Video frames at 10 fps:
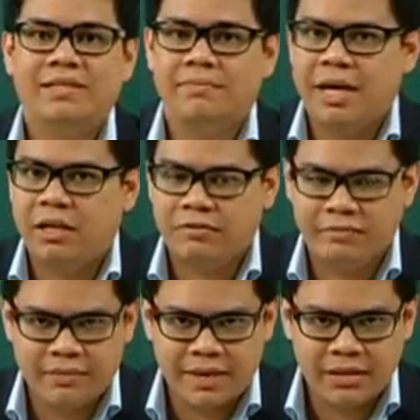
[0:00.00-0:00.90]
it's male or
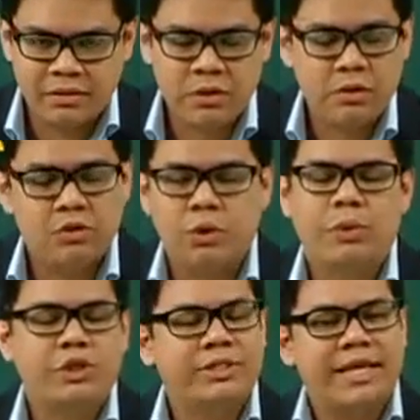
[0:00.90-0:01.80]
female, so
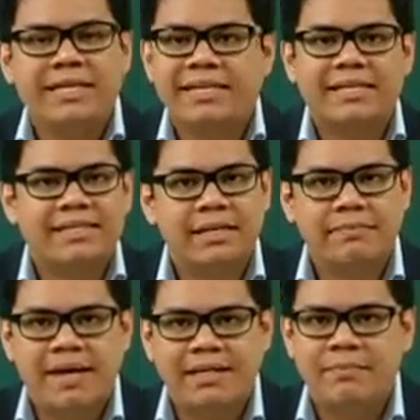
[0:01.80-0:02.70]
we just say Dear Sir,
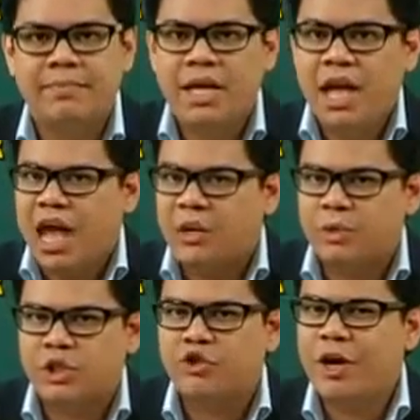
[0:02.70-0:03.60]
Madam, and
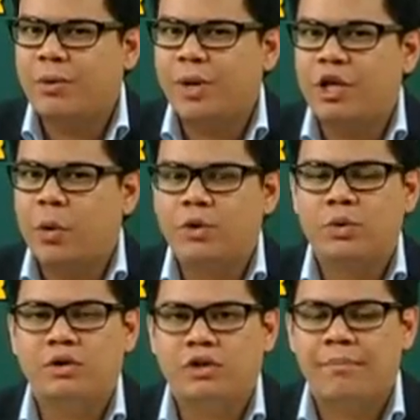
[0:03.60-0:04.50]
we straight away go
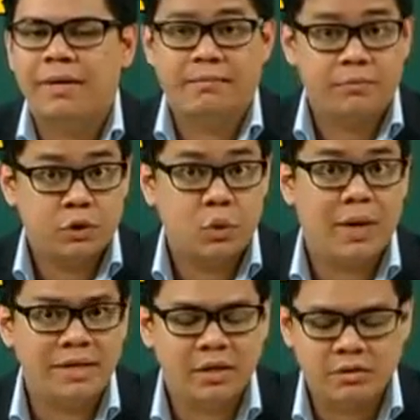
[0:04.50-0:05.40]
into our topic. So
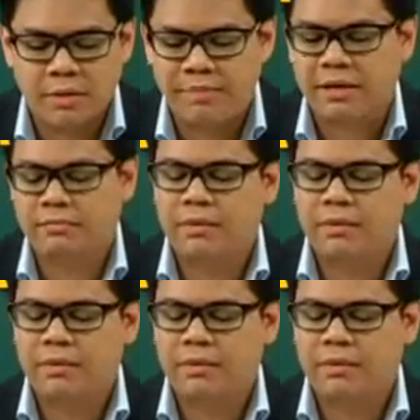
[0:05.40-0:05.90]
what is our topic?